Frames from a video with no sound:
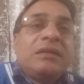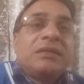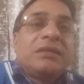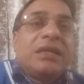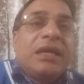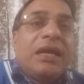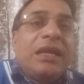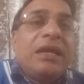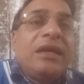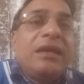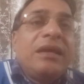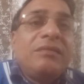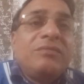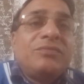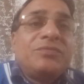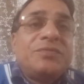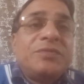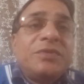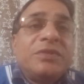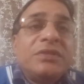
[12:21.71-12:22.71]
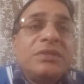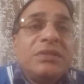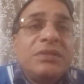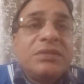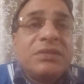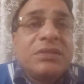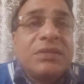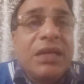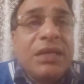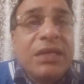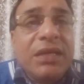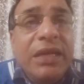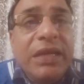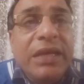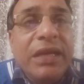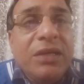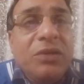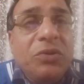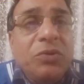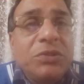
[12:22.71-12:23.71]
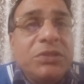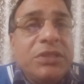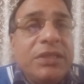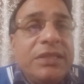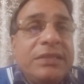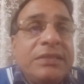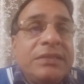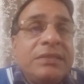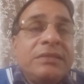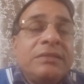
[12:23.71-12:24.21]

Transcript: can I start cricket coaching,